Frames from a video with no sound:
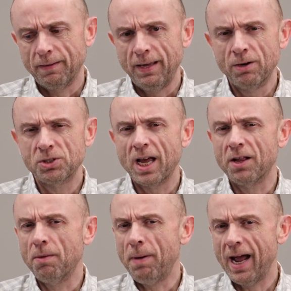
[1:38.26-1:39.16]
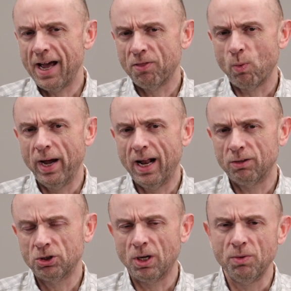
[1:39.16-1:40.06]
Here's kind of the pathway, and I'll
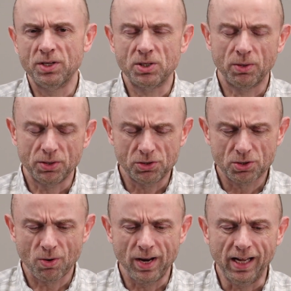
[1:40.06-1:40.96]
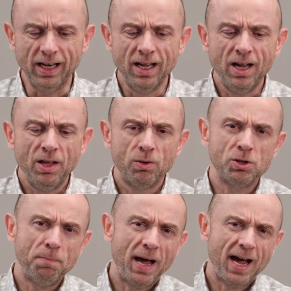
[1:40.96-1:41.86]
show this on the screen. There's
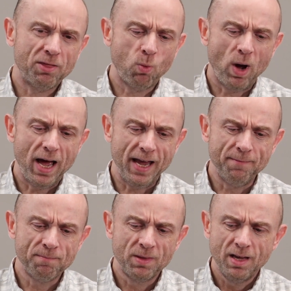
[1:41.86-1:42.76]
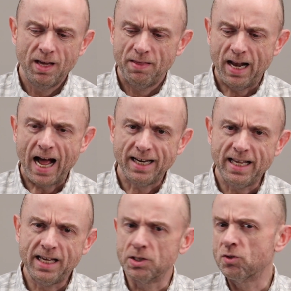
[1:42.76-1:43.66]
a pathway that
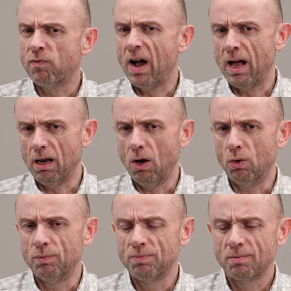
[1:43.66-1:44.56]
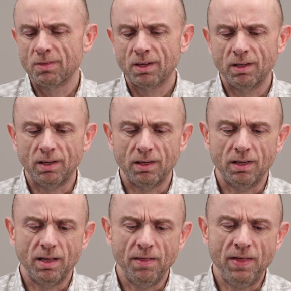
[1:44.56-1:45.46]
ideas follow
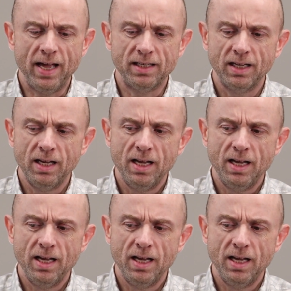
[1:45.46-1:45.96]
that